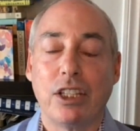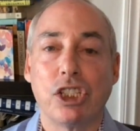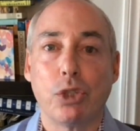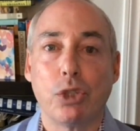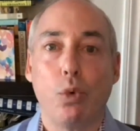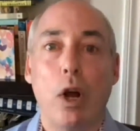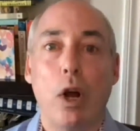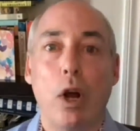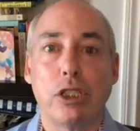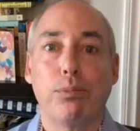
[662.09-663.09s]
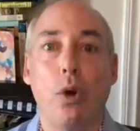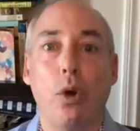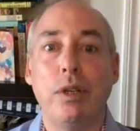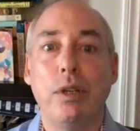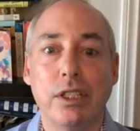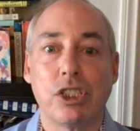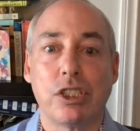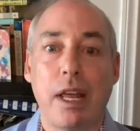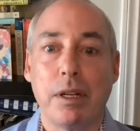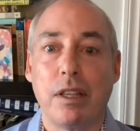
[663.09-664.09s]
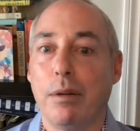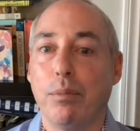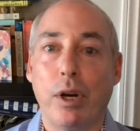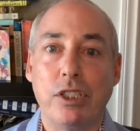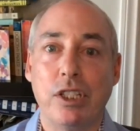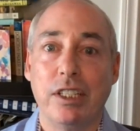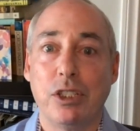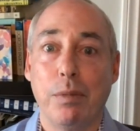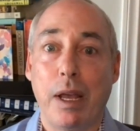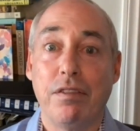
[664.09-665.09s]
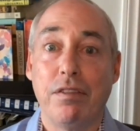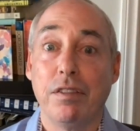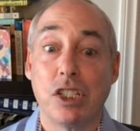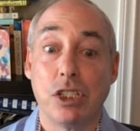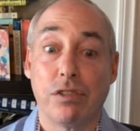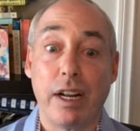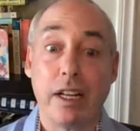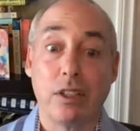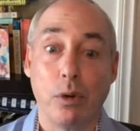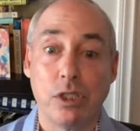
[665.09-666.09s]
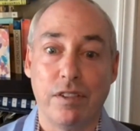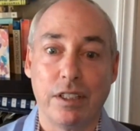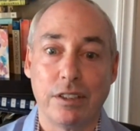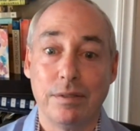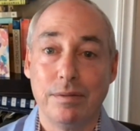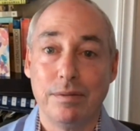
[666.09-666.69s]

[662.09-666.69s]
the strongest pro-union statement that a president has made since Franklin Roosevelt.